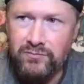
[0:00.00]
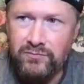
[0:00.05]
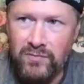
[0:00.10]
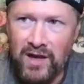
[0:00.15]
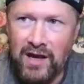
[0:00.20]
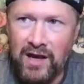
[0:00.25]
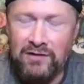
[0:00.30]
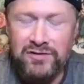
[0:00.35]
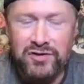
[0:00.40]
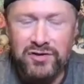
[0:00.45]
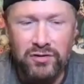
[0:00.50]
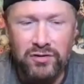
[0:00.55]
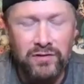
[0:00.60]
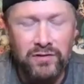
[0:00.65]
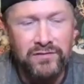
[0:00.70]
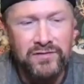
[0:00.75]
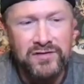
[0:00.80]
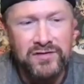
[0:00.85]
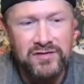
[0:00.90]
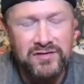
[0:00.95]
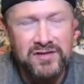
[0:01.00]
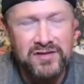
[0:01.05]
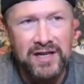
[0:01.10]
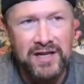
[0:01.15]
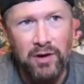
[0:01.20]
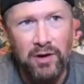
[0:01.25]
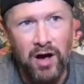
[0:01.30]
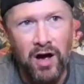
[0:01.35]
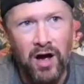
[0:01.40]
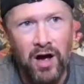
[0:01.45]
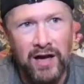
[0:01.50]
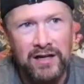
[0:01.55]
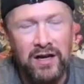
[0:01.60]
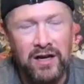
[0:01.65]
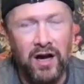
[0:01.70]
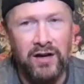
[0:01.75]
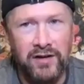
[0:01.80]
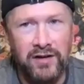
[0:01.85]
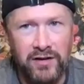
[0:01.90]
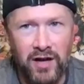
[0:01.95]
I'll sort of say what I
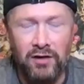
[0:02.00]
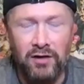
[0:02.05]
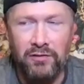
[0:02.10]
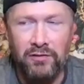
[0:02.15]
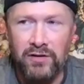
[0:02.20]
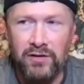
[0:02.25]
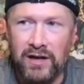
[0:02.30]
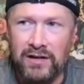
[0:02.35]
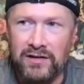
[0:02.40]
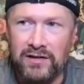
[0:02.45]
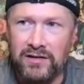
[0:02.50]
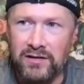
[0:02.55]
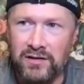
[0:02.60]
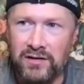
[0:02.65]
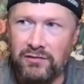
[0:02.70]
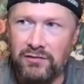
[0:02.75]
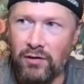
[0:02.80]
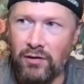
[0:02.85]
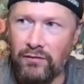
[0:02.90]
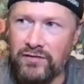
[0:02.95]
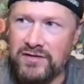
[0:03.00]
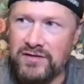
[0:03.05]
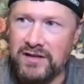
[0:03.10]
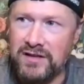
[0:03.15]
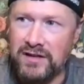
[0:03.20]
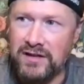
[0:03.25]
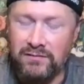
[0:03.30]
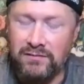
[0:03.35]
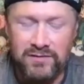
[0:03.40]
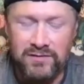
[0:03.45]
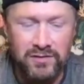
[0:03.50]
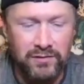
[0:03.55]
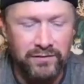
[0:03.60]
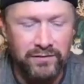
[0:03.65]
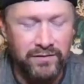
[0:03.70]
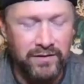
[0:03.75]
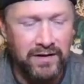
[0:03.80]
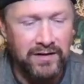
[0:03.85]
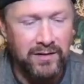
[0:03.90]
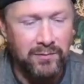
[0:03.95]
kind of know, and then you obviously can sort of
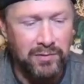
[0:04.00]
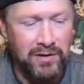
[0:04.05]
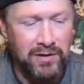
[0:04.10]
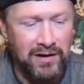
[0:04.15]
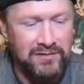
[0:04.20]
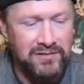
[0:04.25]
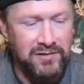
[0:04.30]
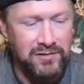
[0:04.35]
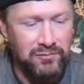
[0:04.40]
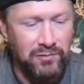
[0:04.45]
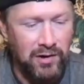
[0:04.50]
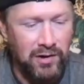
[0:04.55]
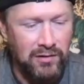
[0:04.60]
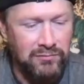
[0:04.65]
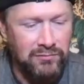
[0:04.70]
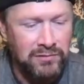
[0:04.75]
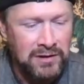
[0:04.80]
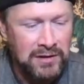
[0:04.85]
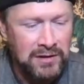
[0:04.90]
fill in the blanks as well.